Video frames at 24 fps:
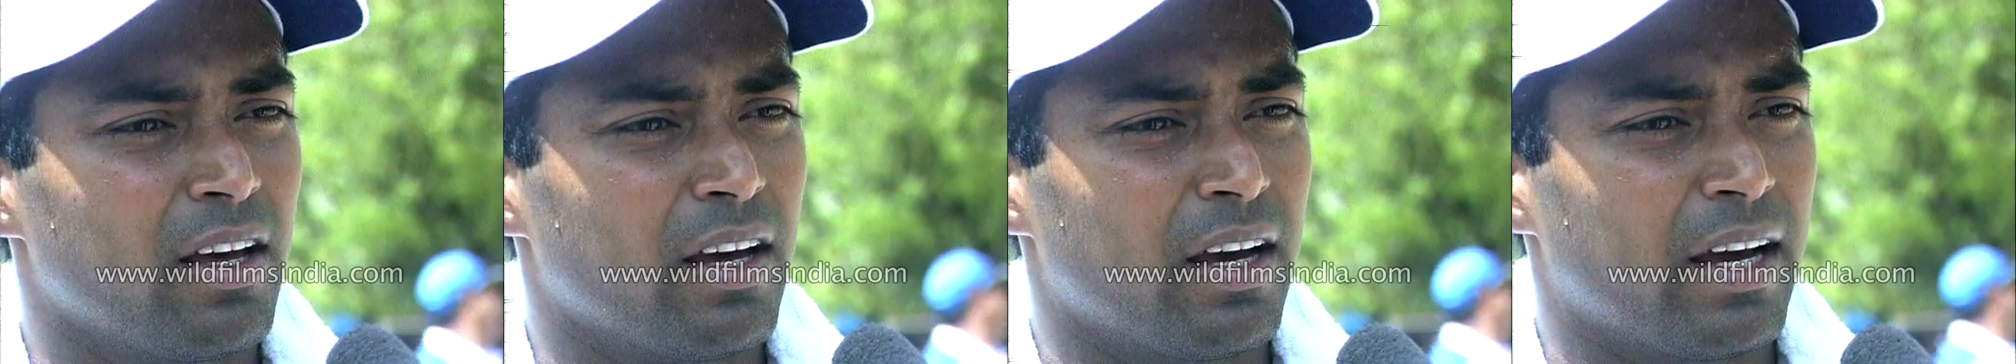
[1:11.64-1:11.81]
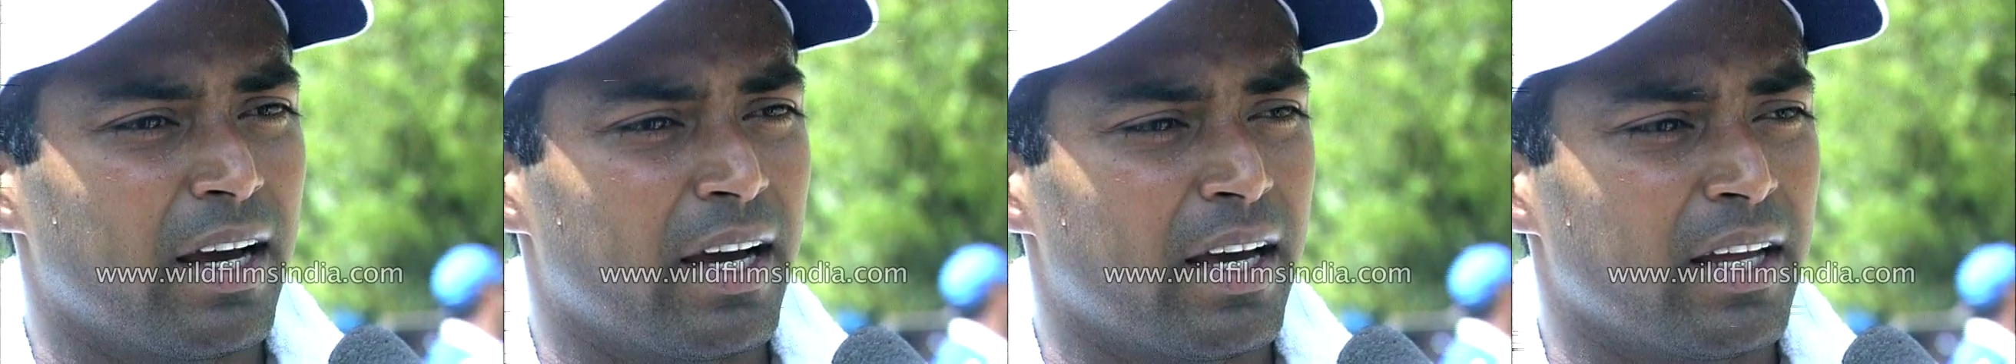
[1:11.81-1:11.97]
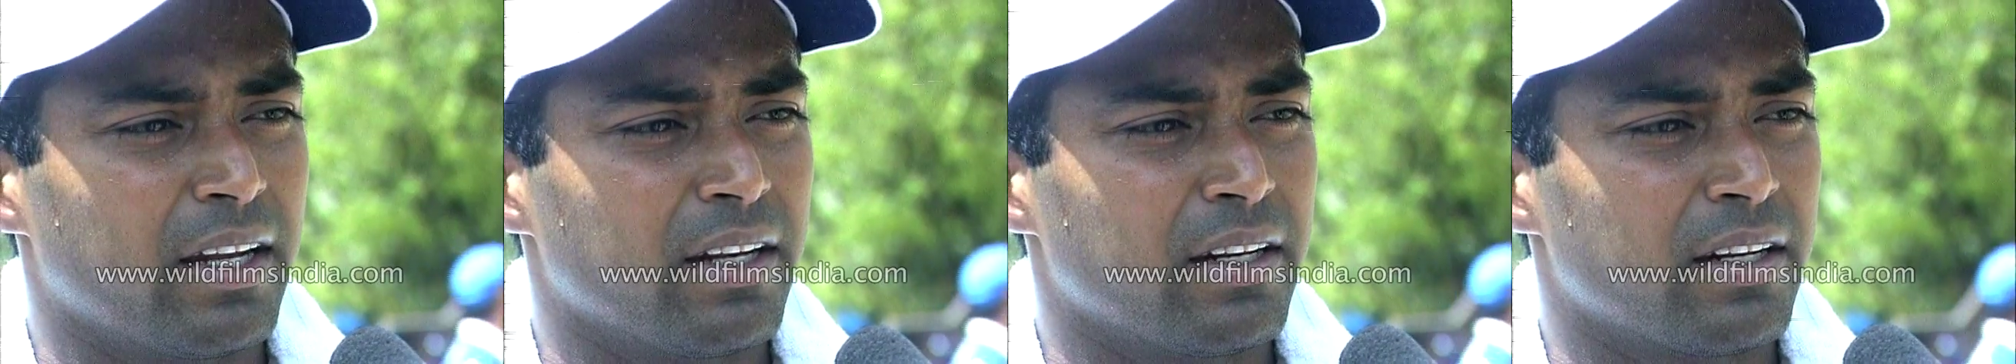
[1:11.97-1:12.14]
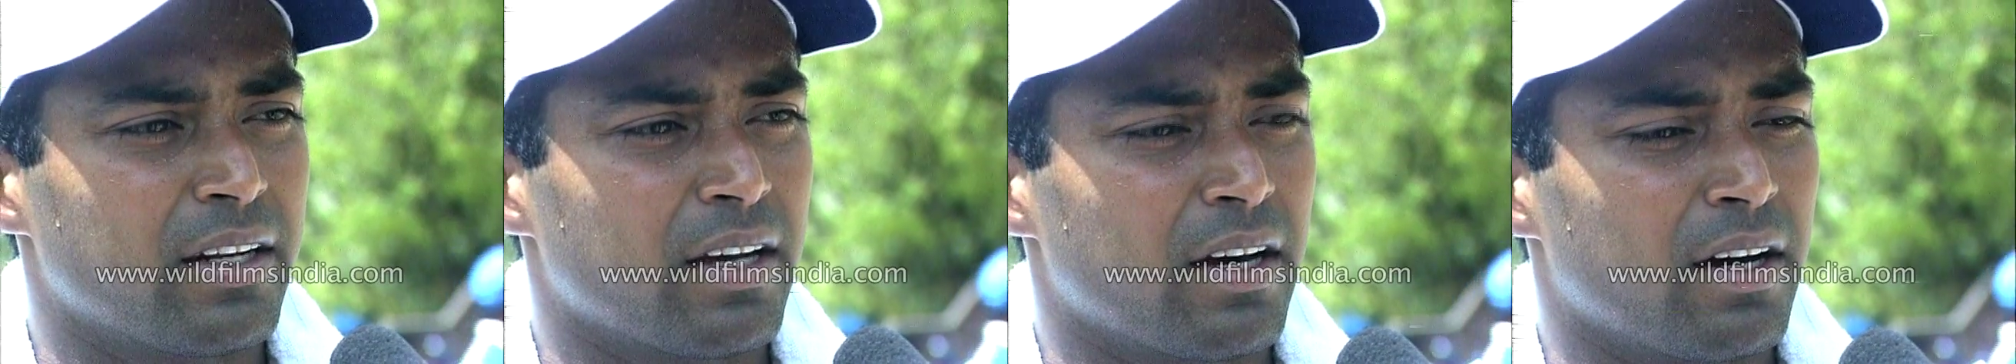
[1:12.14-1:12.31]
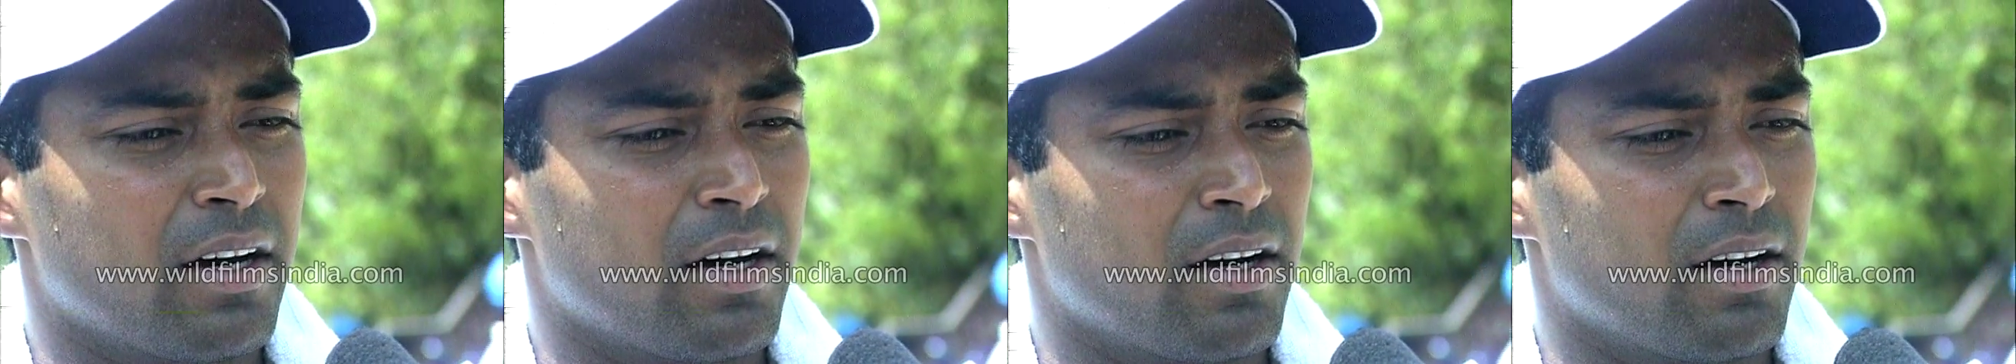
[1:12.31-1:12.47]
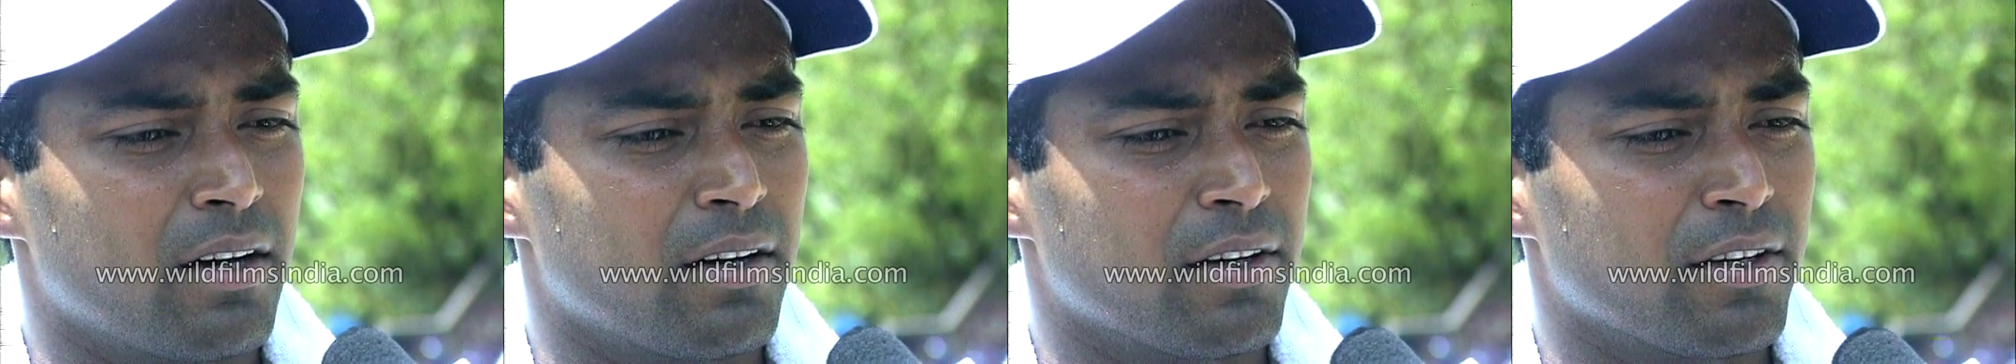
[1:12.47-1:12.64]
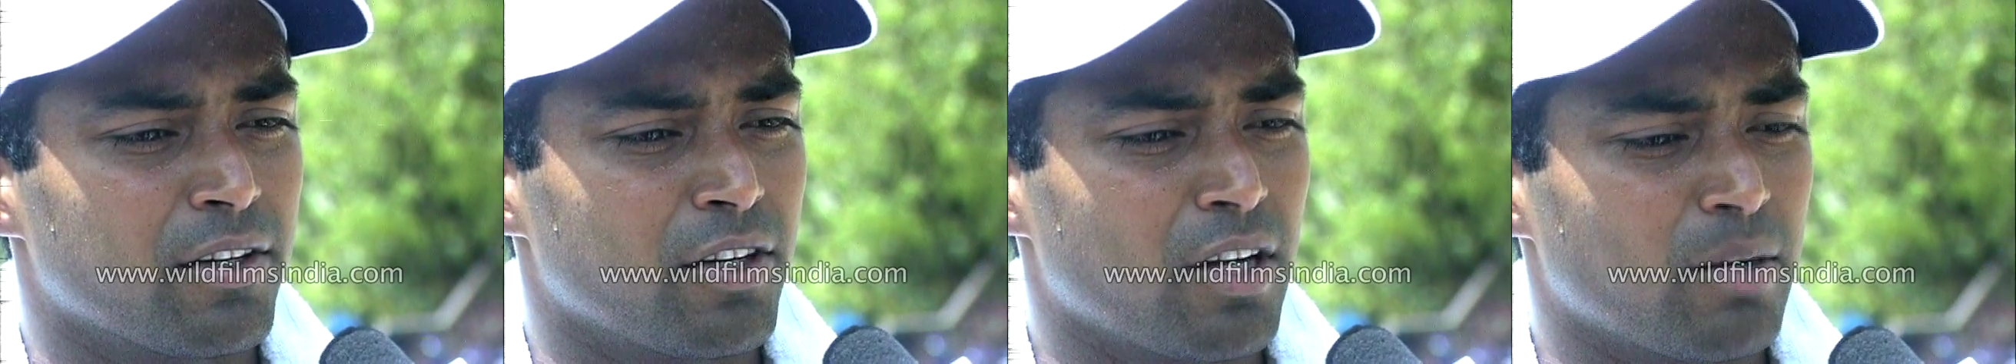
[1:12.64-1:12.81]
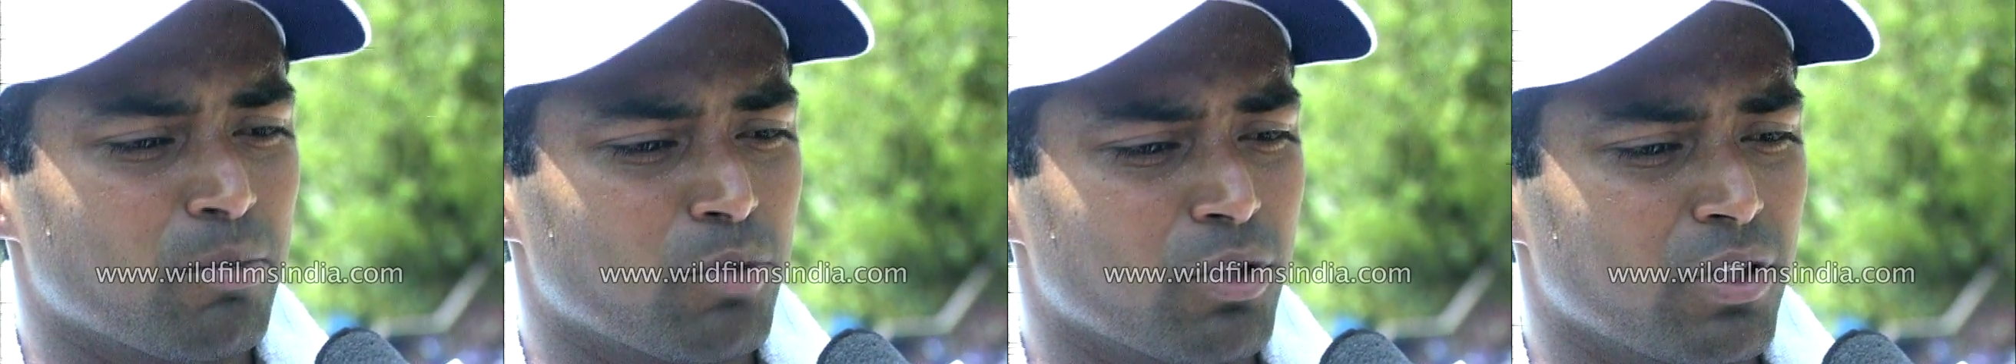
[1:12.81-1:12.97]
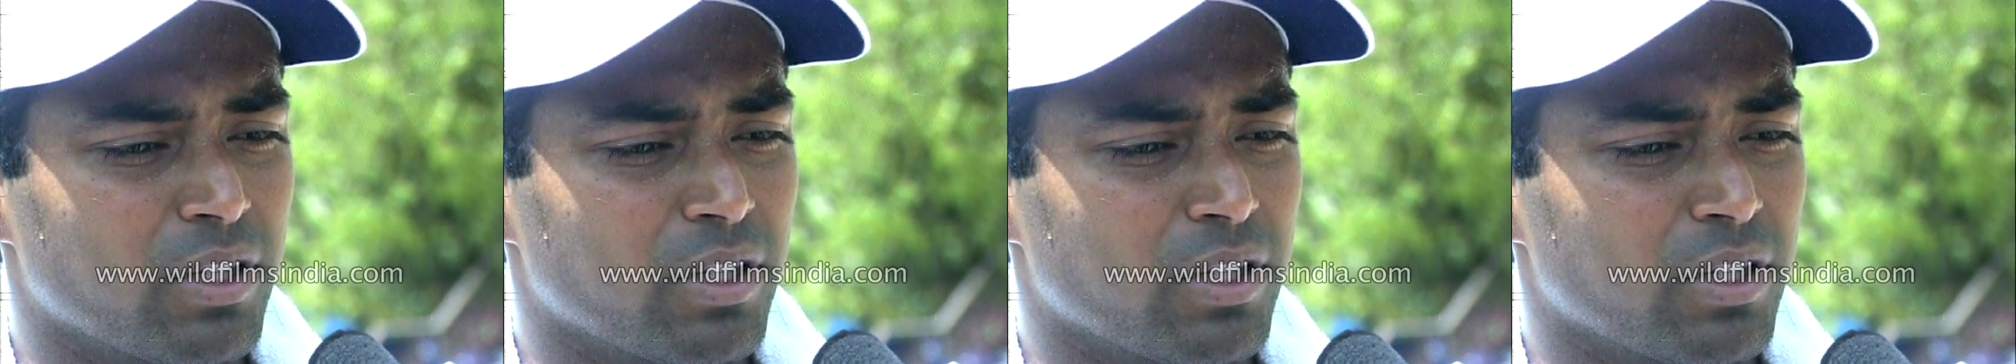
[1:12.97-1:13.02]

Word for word: Mm. And uh, you know,